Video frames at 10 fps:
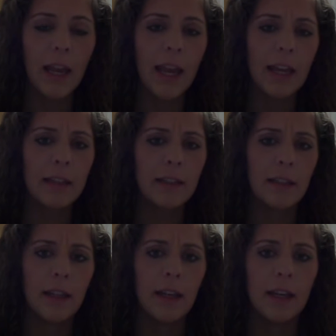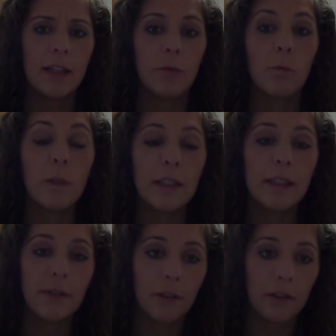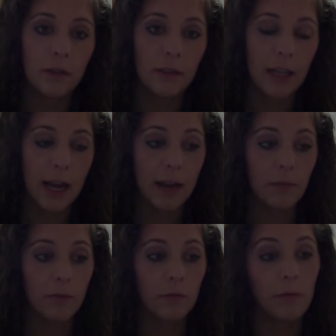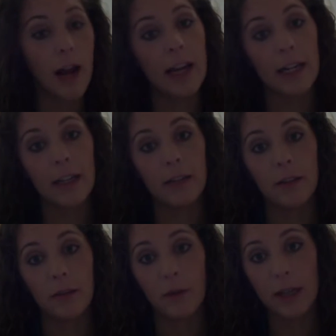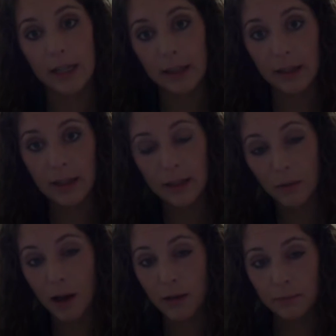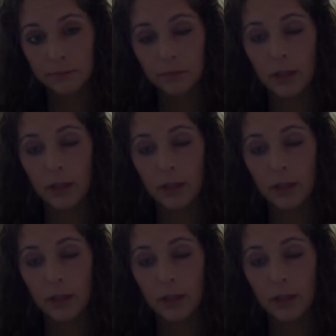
And he has a really difficult time writing in Swahili as well.